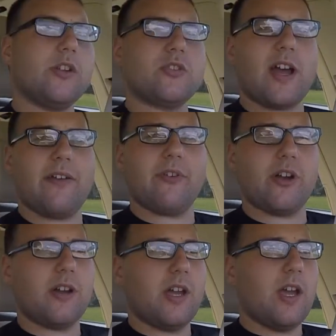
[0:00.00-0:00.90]
your
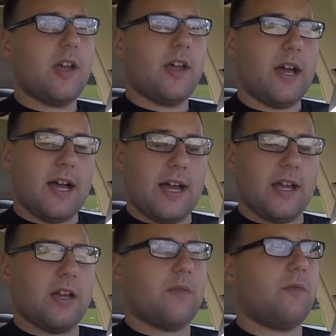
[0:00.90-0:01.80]
driver
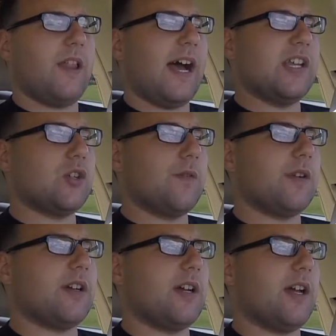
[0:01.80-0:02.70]
flies
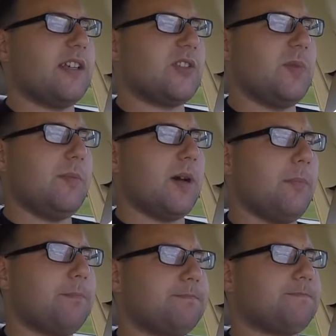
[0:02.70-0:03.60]
over a speed
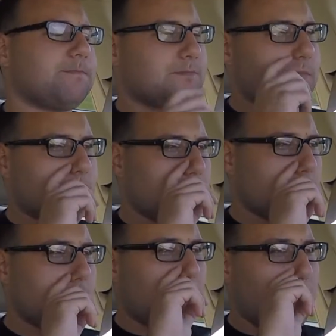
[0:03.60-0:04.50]
bump,
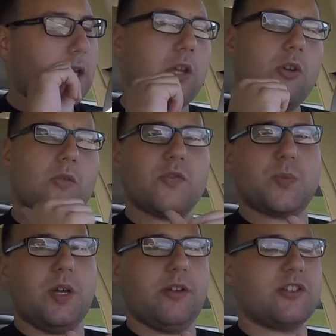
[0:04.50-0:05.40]
you don't
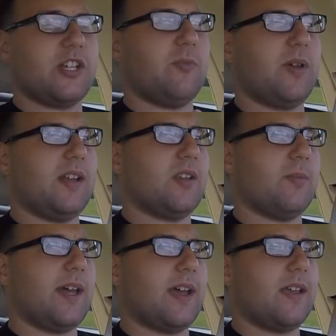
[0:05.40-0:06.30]
spill your champagne in the
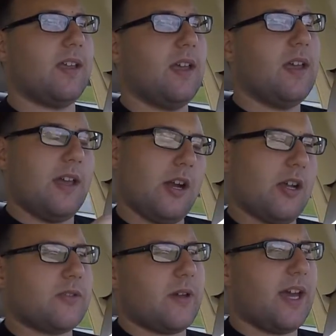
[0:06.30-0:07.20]
back. It
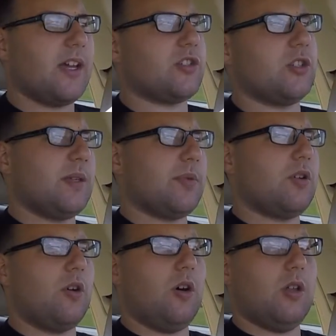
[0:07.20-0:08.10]
also has, you know,
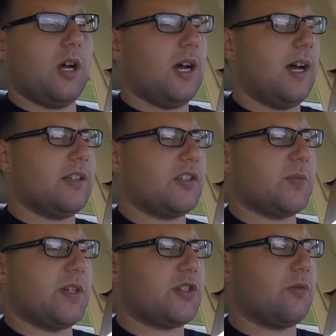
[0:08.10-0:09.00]
typical
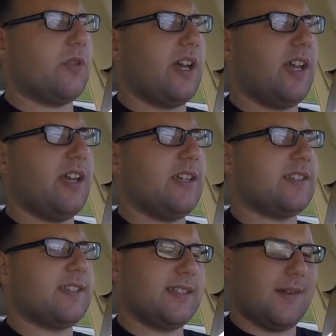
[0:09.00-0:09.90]
suspension
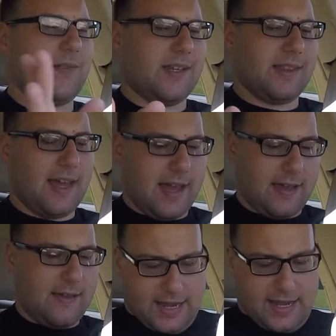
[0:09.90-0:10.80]
raise and stuff like
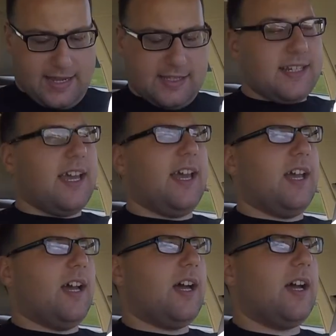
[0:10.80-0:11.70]
that. It has
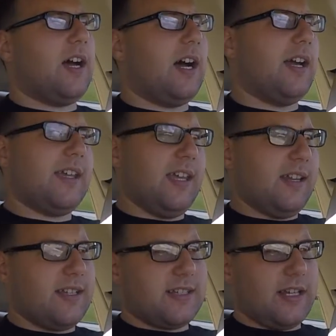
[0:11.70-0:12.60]
a
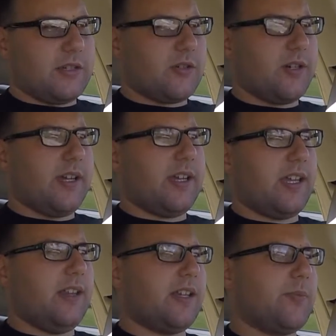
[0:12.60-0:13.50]
keyless entry,
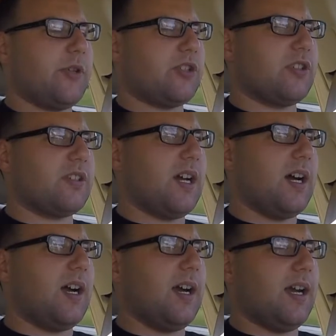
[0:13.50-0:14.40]
keyless push to
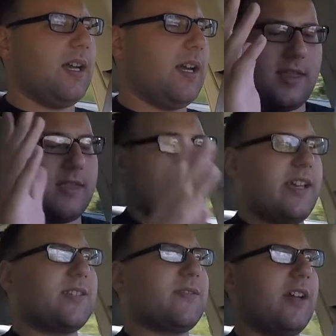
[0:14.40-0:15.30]
start.
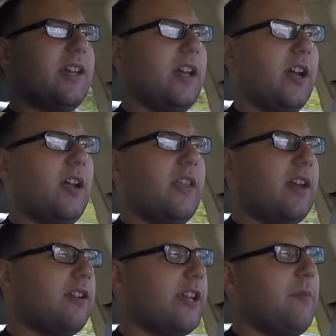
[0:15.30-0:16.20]
This right here, the
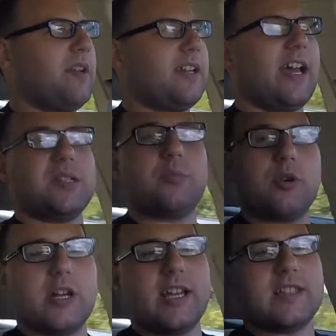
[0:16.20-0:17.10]
entertainment
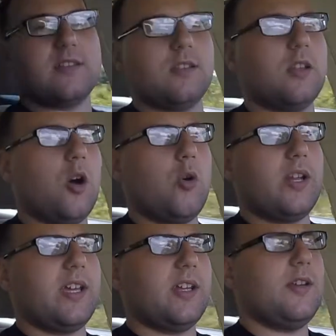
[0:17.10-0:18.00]
dashboard, is
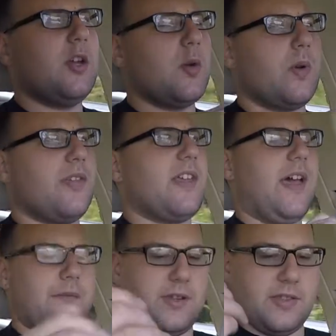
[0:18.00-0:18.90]
loaded with
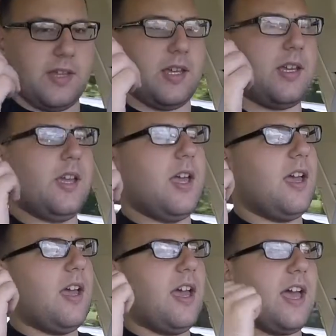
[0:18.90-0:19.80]
everything.
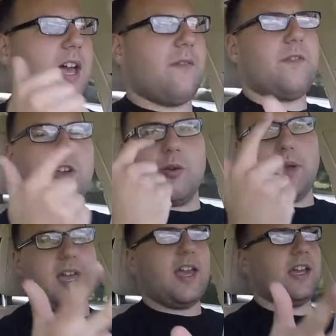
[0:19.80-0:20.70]

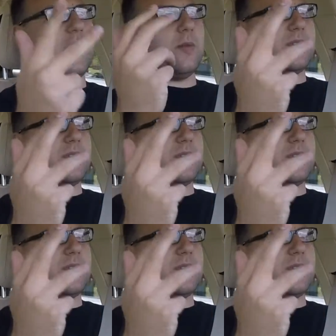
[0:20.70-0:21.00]
FM, AM,